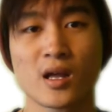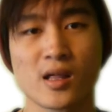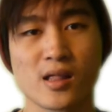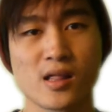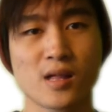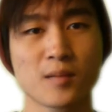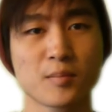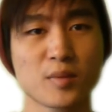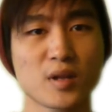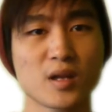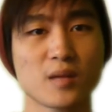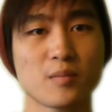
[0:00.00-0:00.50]

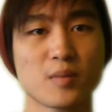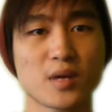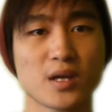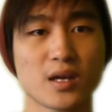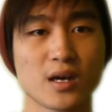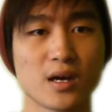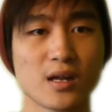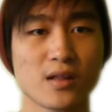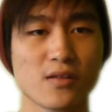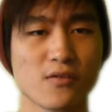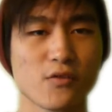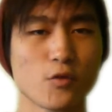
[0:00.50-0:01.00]
Simply
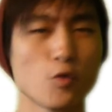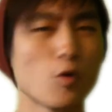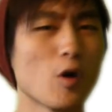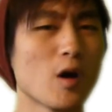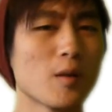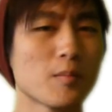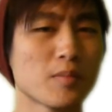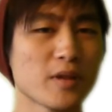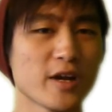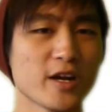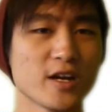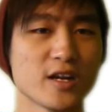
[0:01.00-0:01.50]
because if you
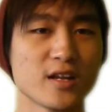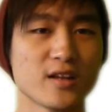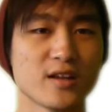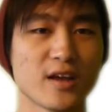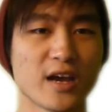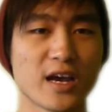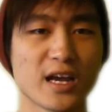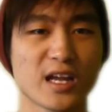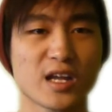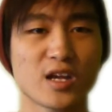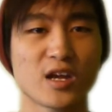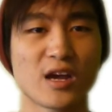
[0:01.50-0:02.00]
want to play the
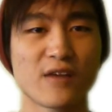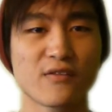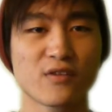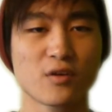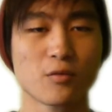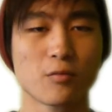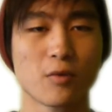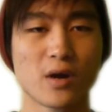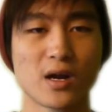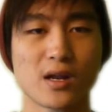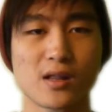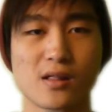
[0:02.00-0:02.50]
deck, you have
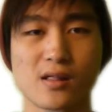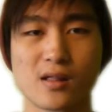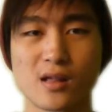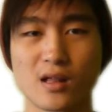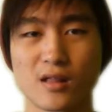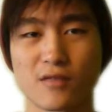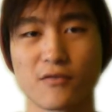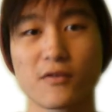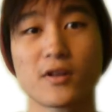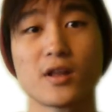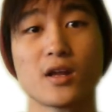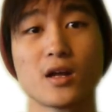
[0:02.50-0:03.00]
to run
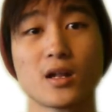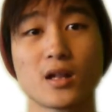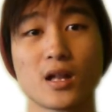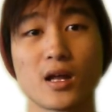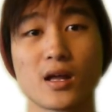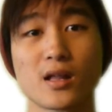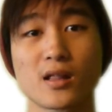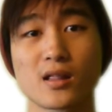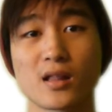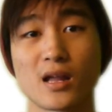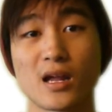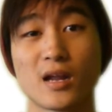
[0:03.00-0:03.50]
6
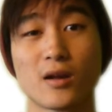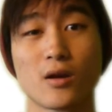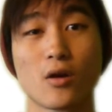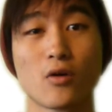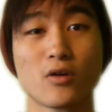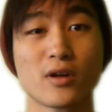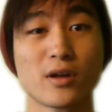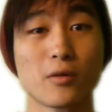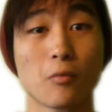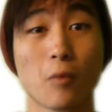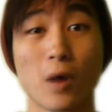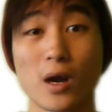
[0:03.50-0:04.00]
vanillas and
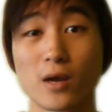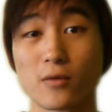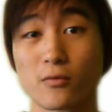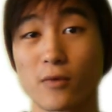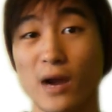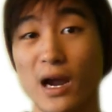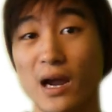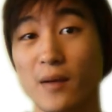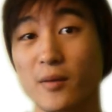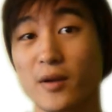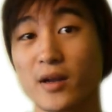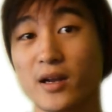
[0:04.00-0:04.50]
only 1
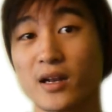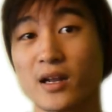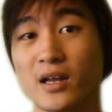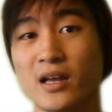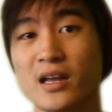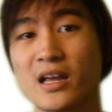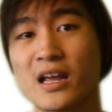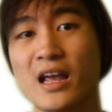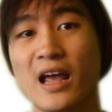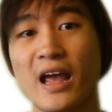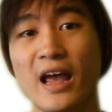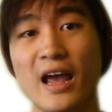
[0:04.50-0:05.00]
rabbit,
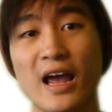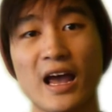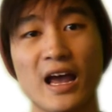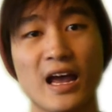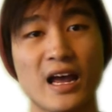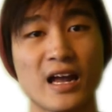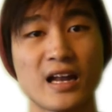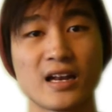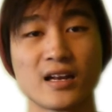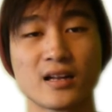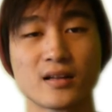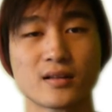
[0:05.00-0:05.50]

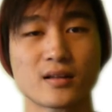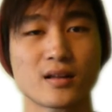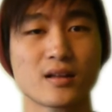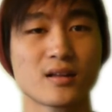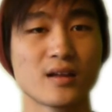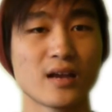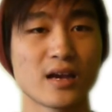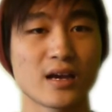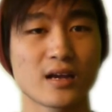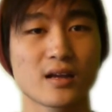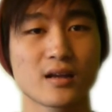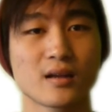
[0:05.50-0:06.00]
and the
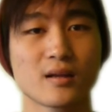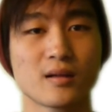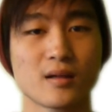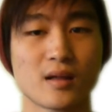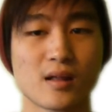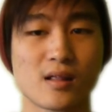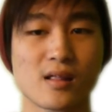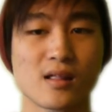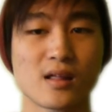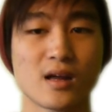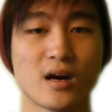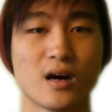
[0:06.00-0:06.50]
deck
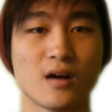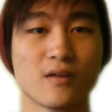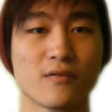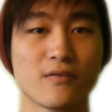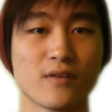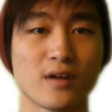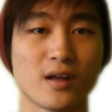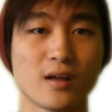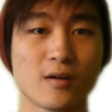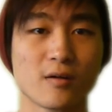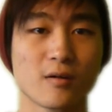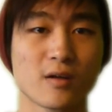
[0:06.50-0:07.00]

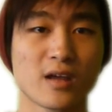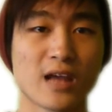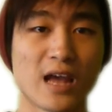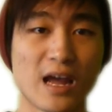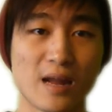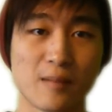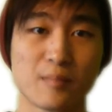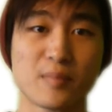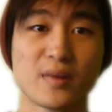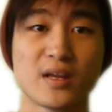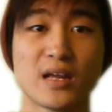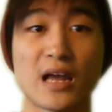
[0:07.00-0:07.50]
itself
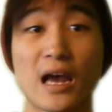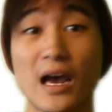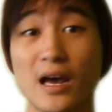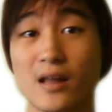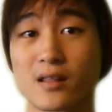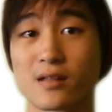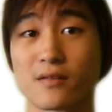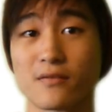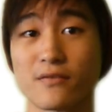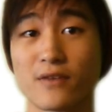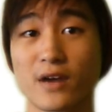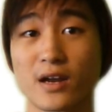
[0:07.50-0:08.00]
can't be
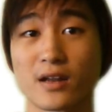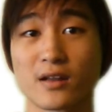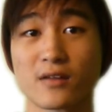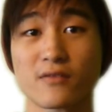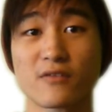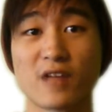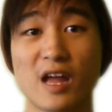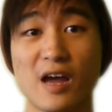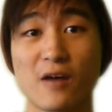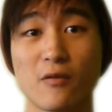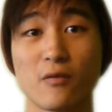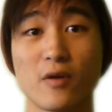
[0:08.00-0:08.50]
as
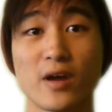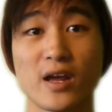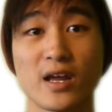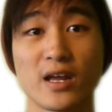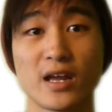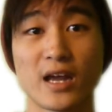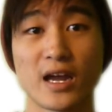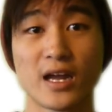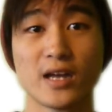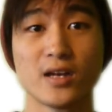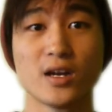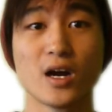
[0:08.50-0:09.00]
effective that
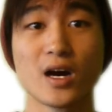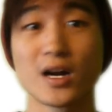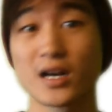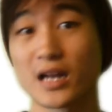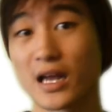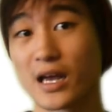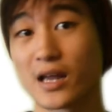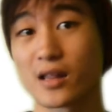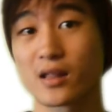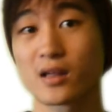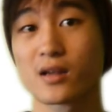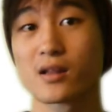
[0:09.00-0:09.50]
way and not
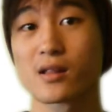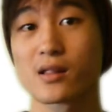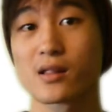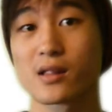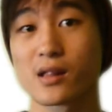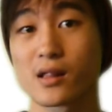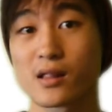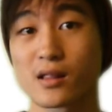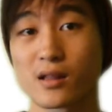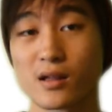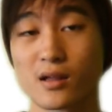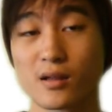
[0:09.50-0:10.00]
as
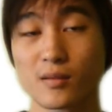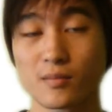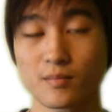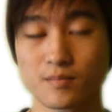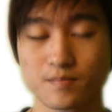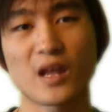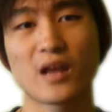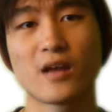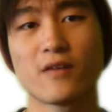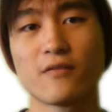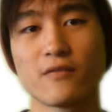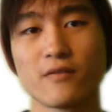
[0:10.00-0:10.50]
consistent.
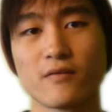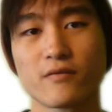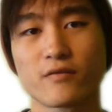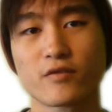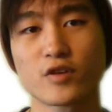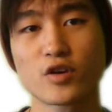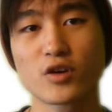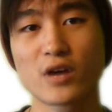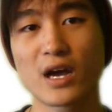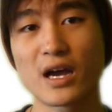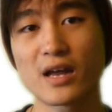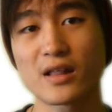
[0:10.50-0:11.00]
If
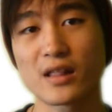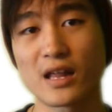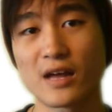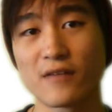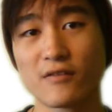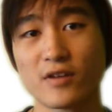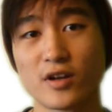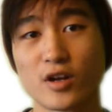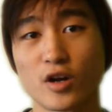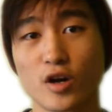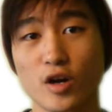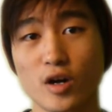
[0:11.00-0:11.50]
you guys
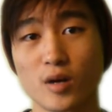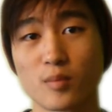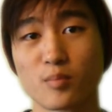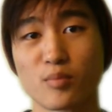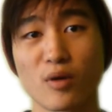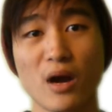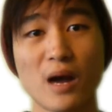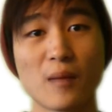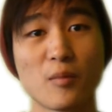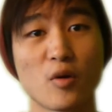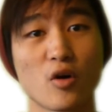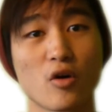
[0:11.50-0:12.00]
haven't heard,
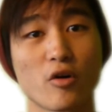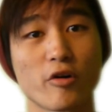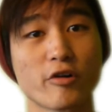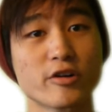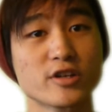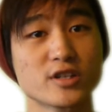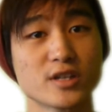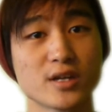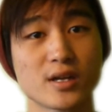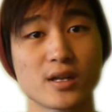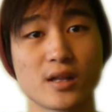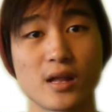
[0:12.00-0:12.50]
Primal
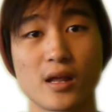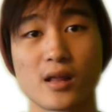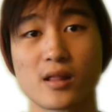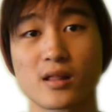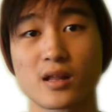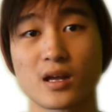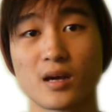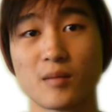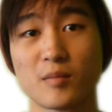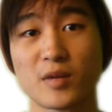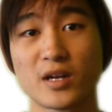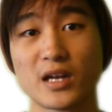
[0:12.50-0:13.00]
Origin is
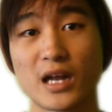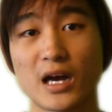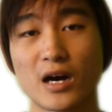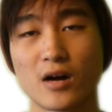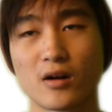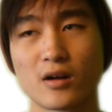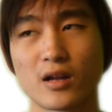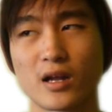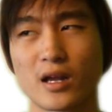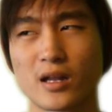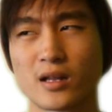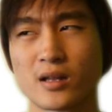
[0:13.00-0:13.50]
coming
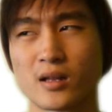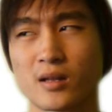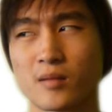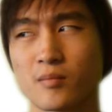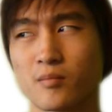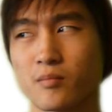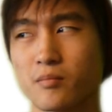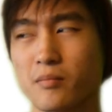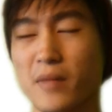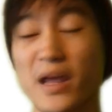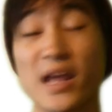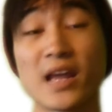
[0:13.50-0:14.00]
out
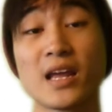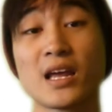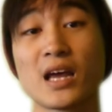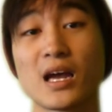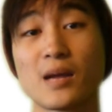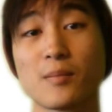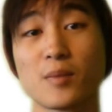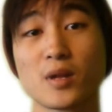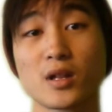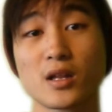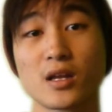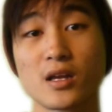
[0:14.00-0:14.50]
in May,
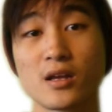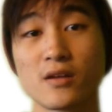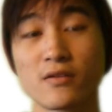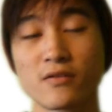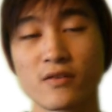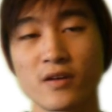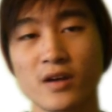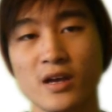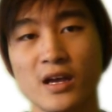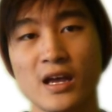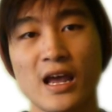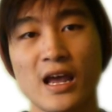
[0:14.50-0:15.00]
I believe,
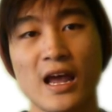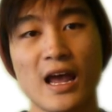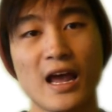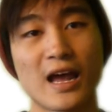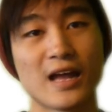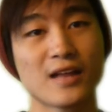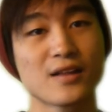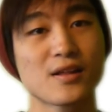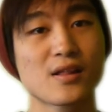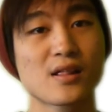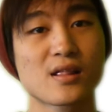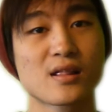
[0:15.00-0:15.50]

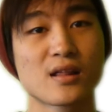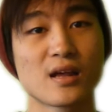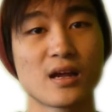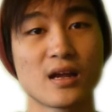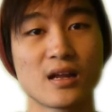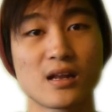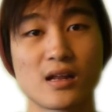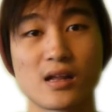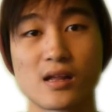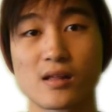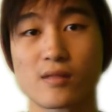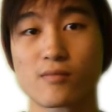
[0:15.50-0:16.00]
and this
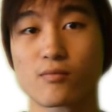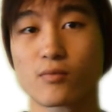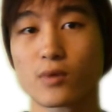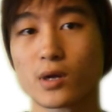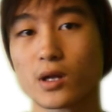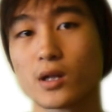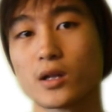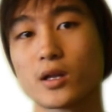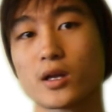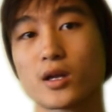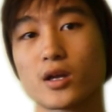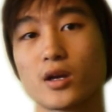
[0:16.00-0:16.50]
set is
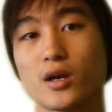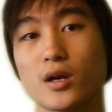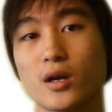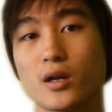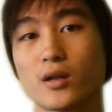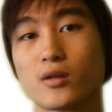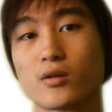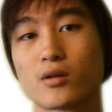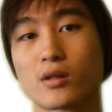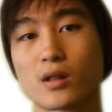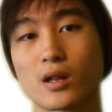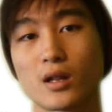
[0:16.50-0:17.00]
really
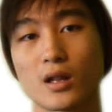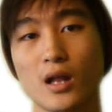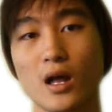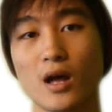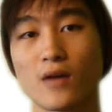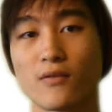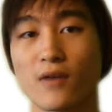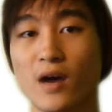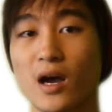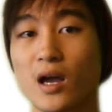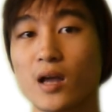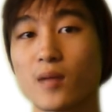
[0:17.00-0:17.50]
good. There's a
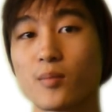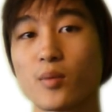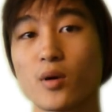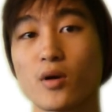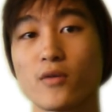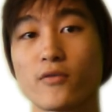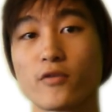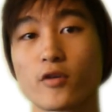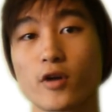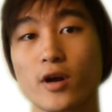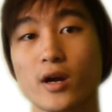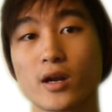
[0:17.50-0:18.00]
lot of hype
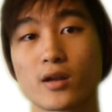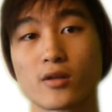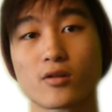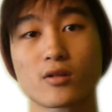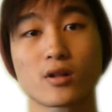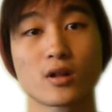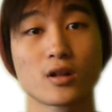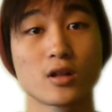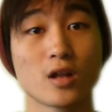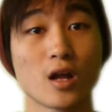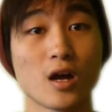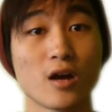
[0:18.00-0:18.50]
over it, there's
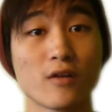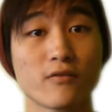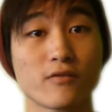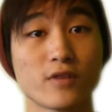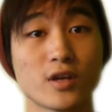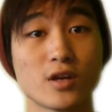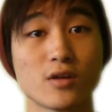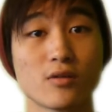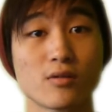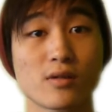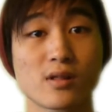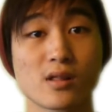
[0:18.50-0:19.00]
a lot of
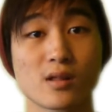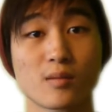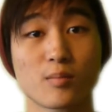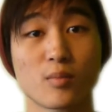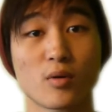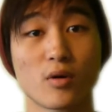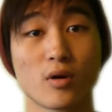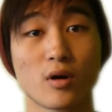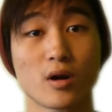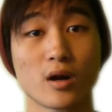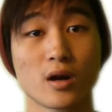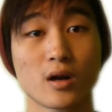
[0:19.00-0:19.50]
new
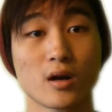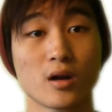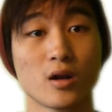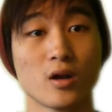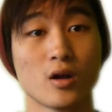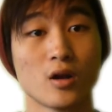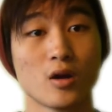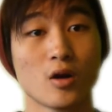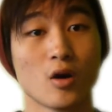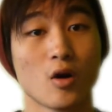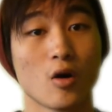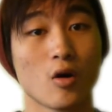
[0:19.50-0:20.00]
support
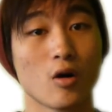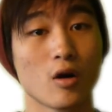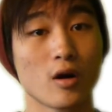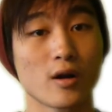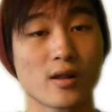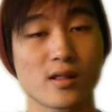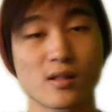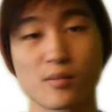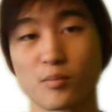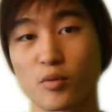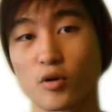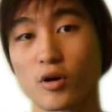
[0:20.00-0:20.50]

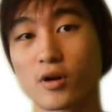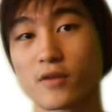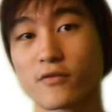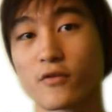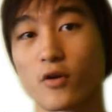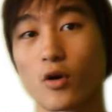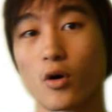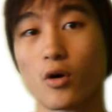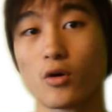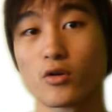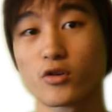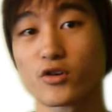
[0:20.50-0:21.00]
for
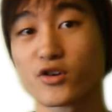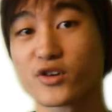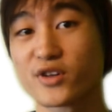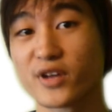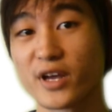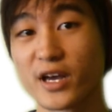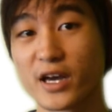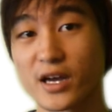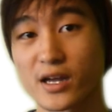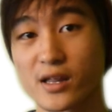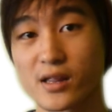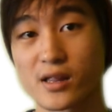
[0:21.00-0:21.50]
older
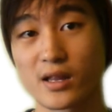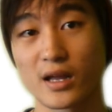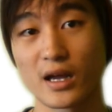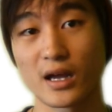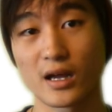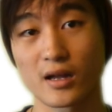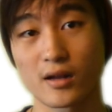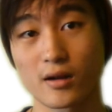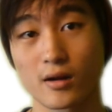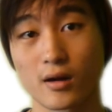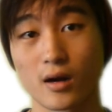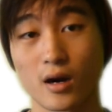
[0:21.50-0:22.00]
decks
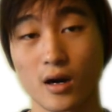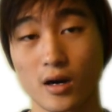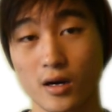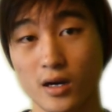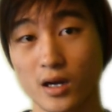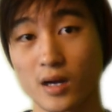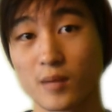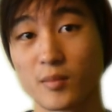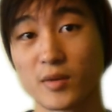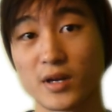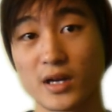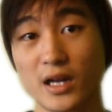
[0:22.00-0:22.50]
that are
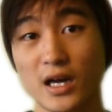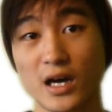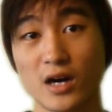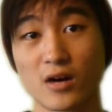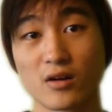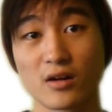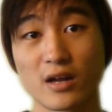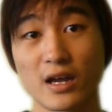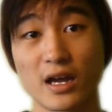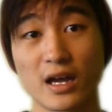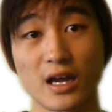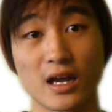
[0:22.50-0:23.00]
coming
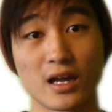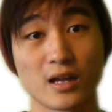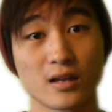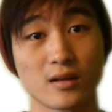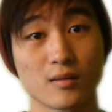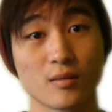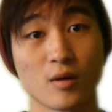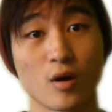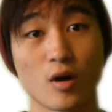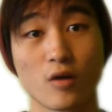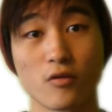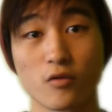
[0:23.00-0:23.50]
out, and
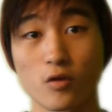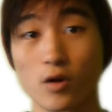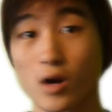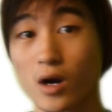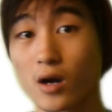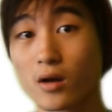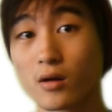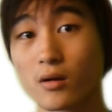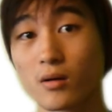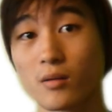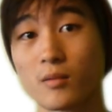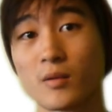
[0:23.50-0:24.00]

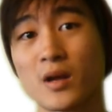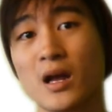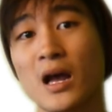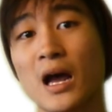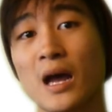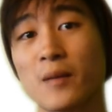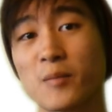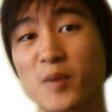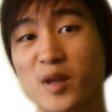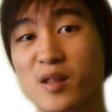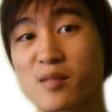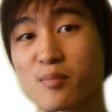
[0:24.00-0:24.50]
overall,
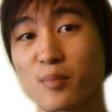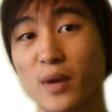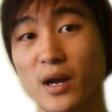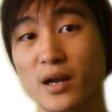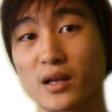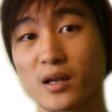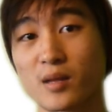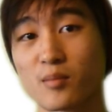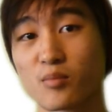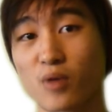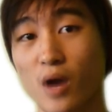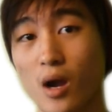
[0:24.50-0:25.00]
I'm
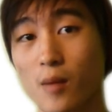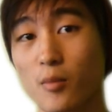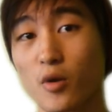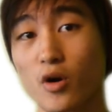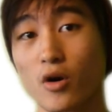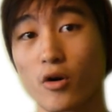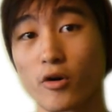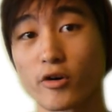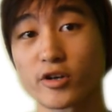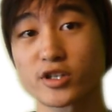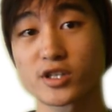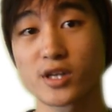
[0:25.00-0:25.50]
expecting Primal
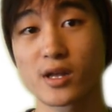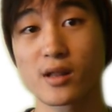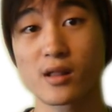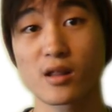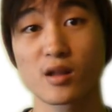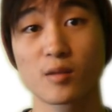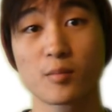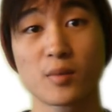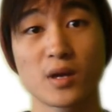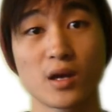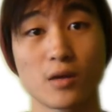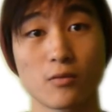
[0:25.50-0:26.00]
Origins
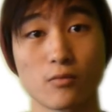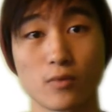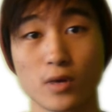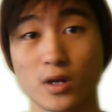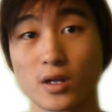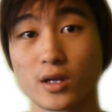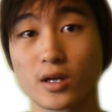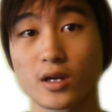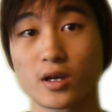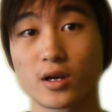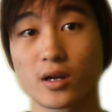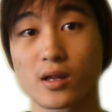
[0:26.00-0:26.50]
to be a
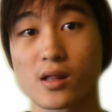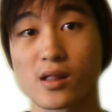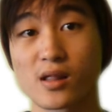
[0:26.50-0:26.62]
really good